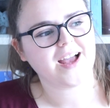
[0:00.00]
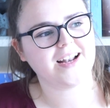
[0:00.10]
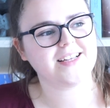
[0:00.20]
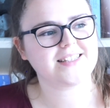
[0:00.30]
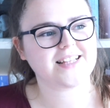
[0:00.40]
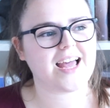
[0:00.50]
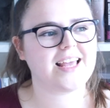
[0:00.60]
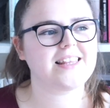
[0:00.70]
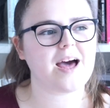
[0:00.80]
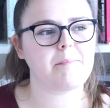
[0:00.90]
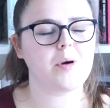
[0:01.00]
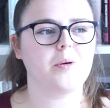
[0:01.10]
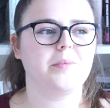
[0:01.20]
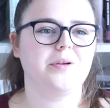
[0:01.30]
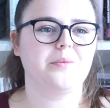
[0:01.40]
and it's like that
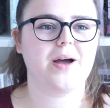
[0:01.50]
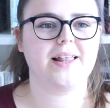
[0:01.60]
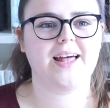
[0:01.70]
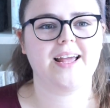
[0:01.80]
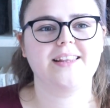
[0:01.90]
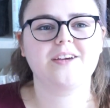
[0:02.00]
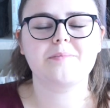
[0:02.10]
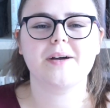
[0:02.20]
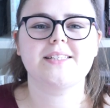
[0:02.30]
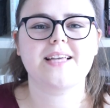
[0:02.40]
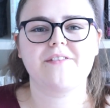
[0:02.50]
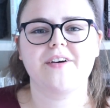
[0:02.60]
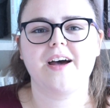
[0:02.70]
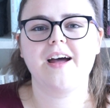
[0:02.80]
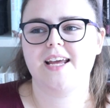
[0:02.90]
moment where like they come back
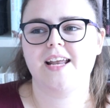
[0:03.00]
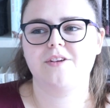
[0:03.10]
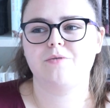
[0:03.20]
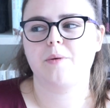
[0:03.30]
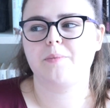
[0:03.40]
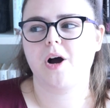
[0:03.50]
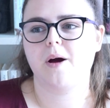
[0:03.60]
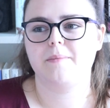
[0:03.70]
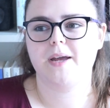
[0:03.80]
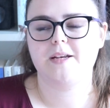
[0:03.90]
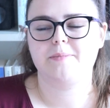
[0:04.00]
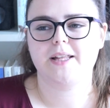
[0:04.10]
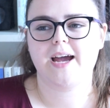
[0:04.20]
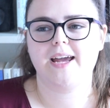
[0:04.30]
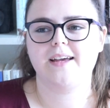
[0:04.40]
together in a rom com, it'd be
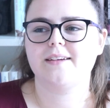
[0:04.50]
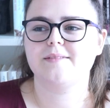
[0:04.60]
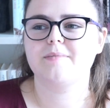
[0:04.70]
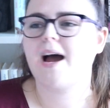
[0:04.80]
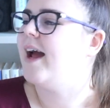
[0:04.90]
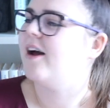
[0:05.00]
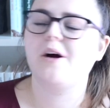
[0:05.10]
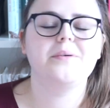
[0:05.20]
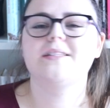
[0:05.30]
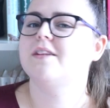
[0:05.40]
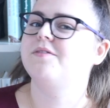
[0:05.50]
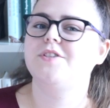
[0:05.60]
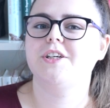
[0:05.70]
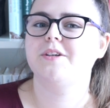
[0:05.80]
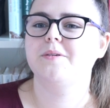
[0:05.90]
like, I always loved
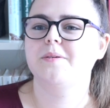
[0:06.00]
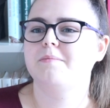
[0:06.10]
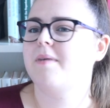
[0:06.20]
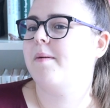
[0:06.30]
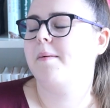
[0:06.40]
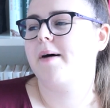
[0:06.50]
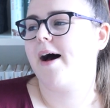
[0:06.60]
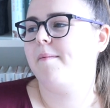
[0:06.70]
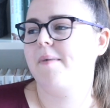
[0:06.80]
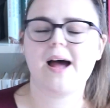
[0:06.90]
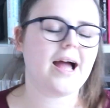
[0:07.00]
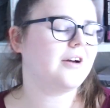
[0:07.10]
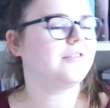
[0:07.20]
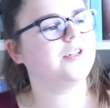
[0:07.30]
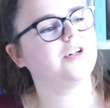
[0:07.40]
you, blah blah blah. I
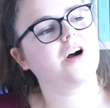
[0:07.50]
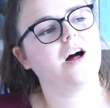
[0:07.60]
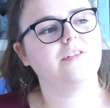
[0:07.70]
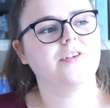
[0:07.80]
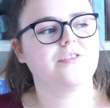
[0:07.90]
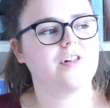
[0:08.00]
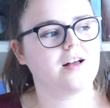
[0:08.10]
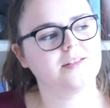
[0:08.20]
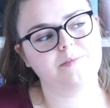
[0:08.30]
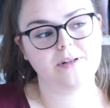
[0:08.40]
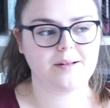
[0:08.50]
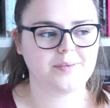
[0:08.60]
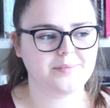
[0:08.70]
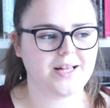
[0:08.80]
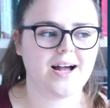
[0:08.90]
overlook all of your flaws, blah
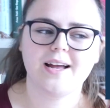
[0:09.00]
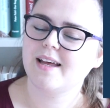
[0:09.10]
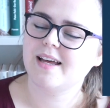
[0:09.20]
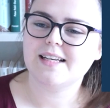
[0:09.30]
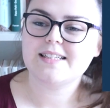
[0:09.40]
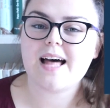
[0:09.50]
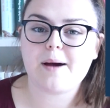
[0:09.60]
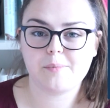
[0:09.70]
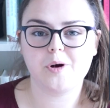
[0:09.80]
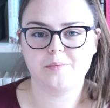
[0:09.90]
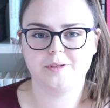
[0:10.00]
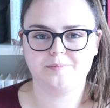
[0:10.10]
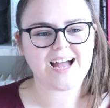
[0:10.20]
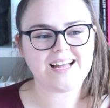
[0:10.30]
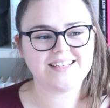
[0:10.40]
blah blah. It's that moment.
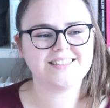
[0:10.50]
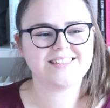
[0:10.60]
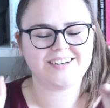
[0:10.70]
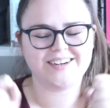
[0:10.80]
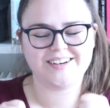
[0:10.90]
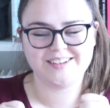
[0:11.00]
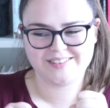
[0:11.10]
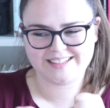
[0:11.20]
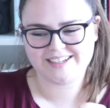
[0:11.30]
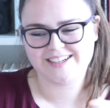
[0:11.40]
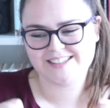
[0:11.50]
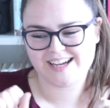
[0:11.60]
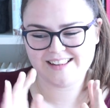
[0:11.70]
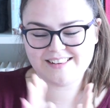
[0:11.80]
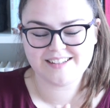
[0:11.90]
And oh my god,
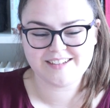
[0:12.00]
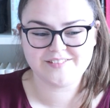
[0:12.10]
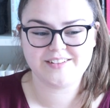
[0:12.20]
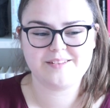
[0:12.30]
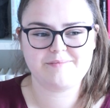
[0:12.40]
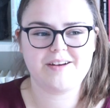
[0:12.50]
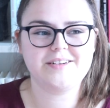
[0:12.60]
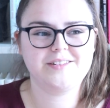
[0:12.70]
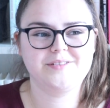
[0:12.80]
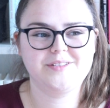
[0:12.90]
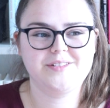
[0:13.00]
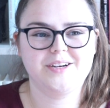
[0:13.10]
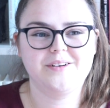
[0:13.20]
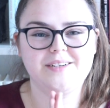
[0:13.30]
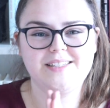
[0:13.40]
I love that Meredith
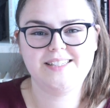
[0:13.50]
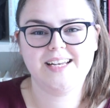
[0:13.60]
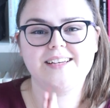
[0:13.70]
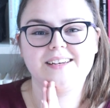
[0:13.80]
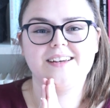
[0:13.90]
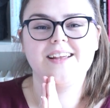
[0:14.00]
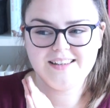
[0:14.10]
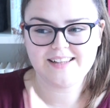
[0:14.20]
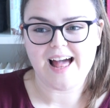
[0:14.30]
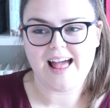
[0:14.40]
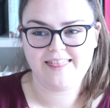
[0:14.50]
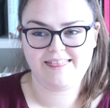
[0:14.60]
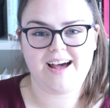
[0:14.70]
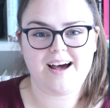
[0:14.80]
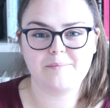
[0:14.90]
Russo didn't let
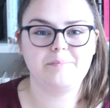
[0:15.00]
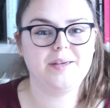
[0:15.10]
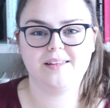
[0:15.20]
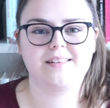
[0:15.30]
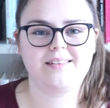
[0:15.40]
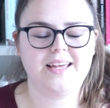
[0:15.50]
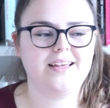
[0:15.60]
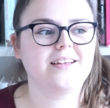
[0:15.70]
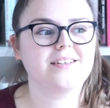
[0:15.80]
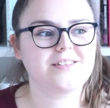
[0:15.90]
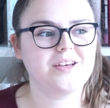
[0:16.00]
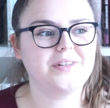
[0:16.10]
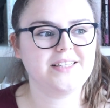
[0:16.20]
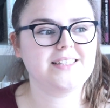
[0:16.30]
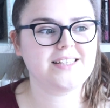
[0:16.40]
that be the thing. So
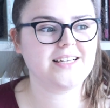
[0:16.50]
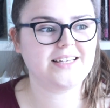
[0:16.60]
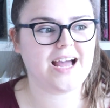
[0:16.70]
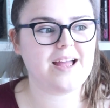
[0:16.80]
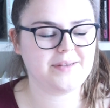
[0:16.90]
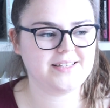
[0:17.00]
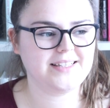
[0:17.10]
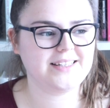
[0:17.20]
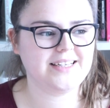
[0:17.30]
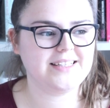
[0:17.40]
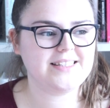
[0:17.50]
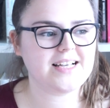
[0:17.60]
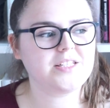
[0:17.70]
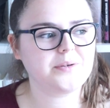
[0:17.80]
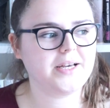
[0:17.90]
this guy basically
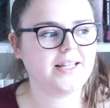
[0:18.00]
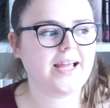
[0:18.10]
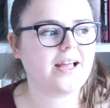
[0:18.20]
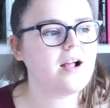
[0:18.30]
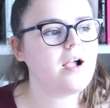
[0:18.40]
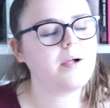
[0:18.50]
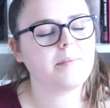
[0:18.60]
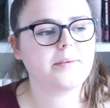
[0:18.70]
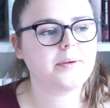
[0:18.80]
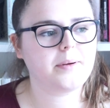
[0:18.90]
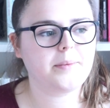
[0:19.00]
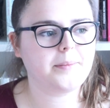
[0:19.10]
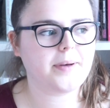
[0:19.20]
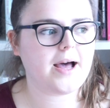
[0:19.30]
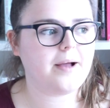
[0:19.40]
says to her, like, blah blah blah blah
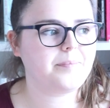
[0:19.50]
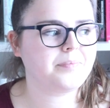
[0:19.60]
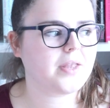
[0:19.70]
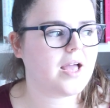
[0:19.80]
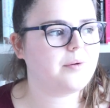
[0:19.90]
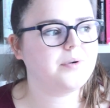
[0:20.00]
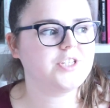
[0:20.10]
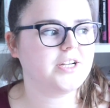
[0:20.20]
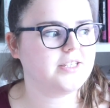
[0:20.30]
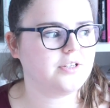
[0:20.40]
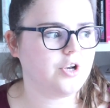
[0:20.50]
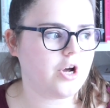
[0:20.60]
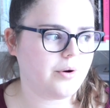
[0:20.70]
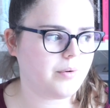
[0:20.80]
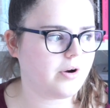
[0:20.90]
blah I wish I didn't
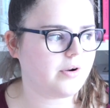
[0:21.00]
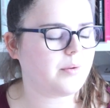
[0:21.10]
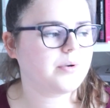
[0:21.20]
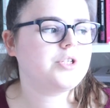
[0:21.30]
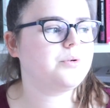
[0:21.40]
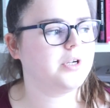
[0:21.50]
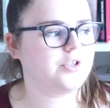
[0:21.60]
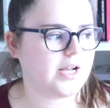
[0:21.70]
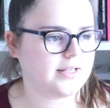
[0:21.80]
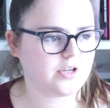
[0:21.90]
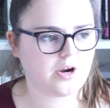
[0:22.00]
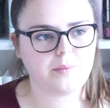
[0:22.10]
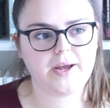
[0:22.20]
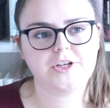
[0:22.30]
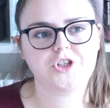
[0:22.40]
know, or I wish you weren't trans, or I
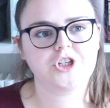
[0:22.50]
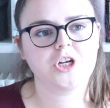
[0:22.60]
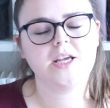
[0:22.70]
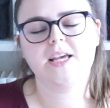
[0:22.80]
wish